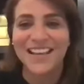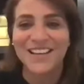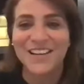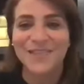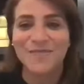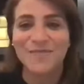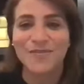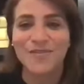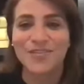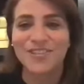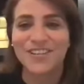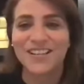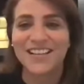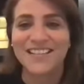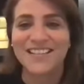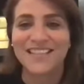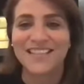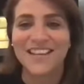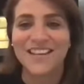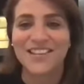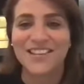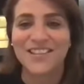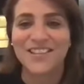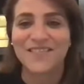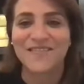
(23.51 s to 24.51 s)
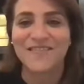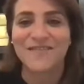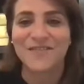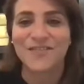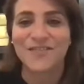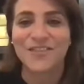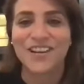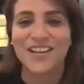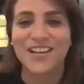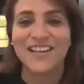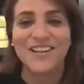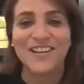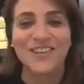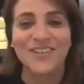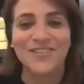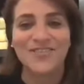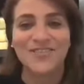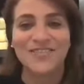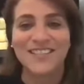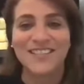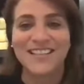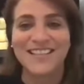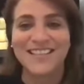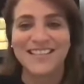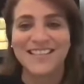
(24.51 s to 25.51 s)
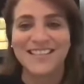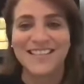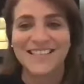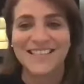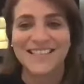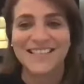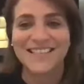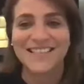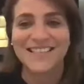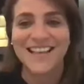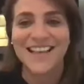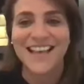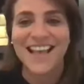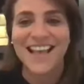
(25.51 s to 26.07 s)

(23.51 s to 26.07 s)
commercialization for initial seasons.